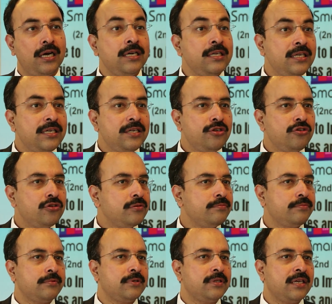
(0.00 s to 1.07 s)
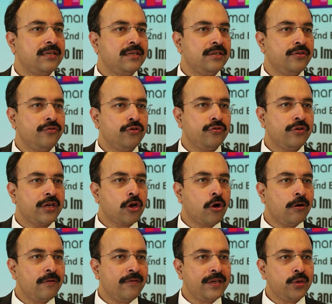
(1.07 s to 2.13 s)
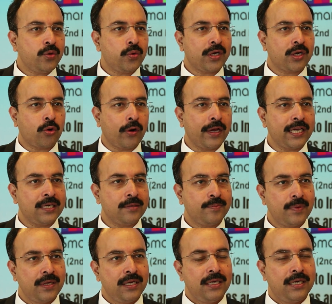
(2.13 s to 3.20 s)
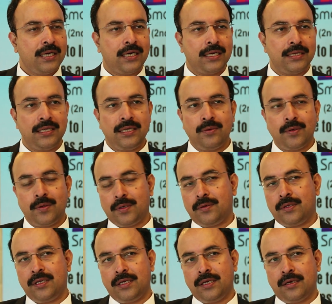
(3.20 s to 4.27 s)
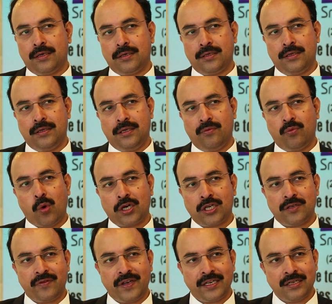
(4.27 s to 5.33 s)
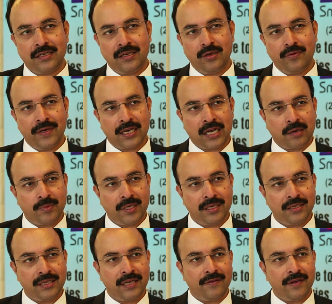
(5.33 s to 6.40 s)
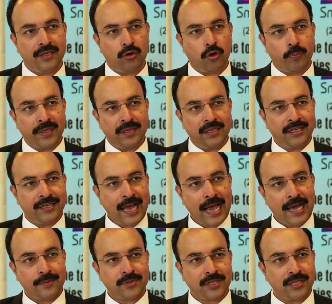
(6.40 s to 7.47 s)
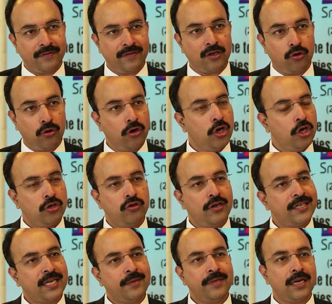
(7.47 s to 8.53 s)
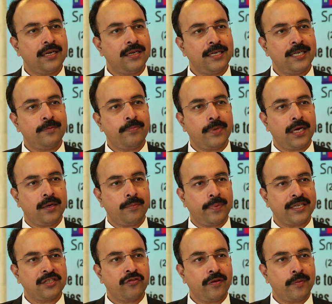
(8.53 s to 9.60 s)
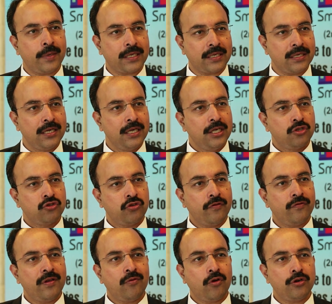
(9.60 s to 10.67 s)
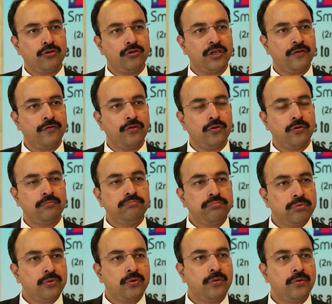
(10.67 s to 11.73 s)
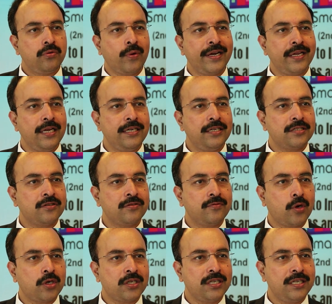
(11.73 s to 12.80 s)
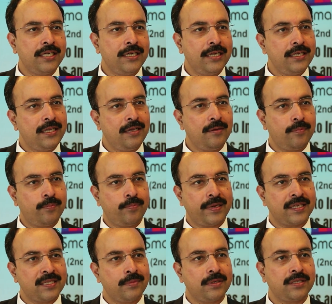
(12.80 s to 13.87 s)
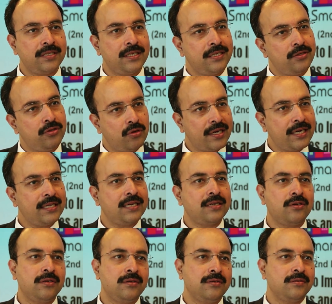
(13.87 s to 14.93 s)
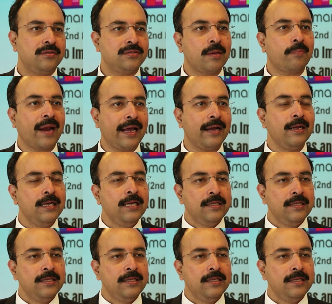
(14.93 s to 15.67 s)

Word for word: Earlier, if you recall, when you were growing up, the water vehicle will come in, they will open the taps and they will go. Today it can be done under a press of a button. So if they want to give you 20 liters of water in a day, they'll press a button and you'll get that supply.